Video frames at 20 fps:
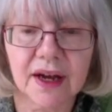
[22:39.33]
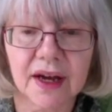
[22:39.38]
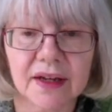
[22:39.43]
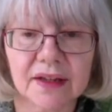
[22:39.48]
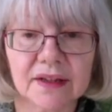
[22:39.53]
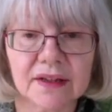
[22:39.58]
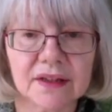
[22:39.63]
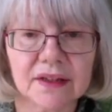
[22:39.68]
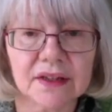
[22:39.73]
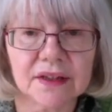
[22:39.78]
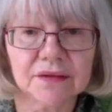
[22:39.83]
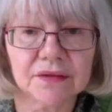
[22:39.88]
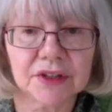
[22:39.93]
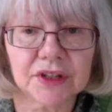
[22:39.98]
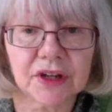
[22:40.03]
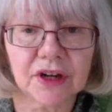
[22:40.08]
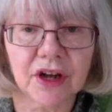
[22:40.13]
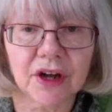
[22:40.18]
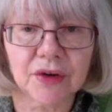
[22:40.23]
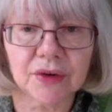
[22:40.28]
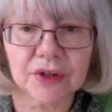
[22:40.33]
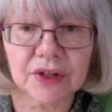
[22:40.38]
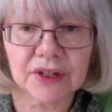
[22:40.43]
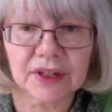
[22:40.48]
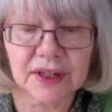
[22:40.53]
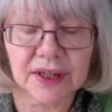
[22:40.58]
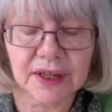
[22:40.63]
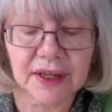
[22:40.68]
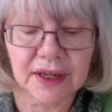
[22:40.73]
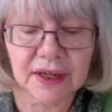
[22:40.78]
and delivered
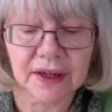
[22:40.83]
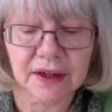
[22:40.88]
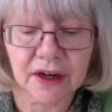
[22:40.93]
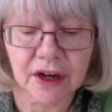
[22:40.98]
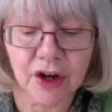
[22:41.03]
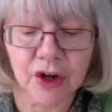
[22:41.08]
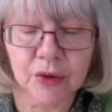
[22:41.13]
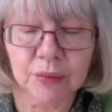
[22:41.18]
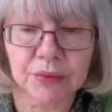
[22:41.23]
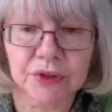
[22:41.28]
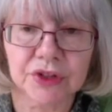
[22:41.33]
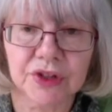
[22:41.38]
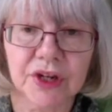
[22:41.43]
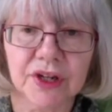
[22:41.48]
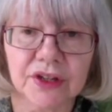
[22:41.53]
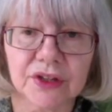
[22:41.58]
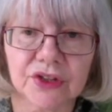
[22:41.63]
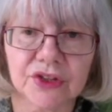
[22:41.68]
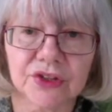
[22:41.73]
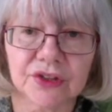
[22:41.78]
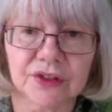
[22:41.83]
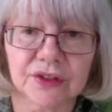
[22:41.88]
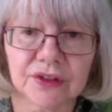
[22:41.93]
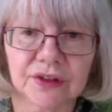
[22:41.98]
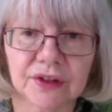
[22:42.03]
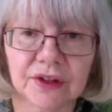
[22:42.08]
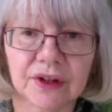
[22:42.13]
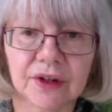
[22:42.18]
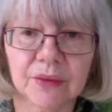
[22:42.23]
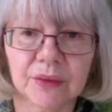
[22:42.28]
locally in co-production
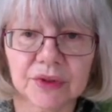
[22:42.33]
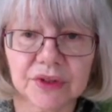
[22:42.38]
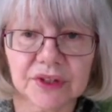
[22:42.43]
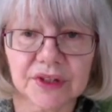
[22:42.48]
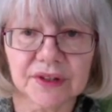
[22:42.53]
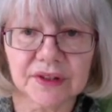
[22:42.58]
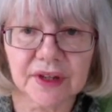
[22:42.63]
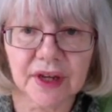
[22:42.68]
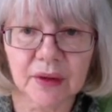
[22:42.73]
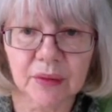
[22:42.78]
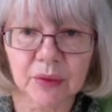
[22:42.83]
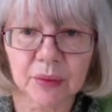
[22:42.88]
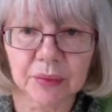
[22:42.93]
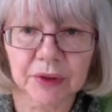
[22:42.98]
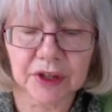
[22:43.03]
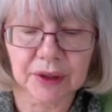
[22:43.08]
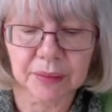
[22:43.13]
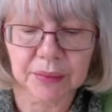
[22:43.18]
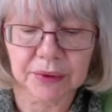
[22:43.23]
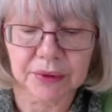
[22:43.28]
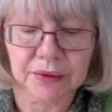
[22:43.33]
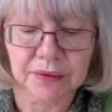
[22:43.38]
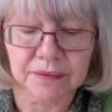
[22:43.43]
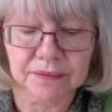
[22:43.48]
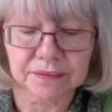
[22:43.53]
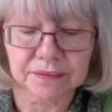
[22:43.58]
with disabled people.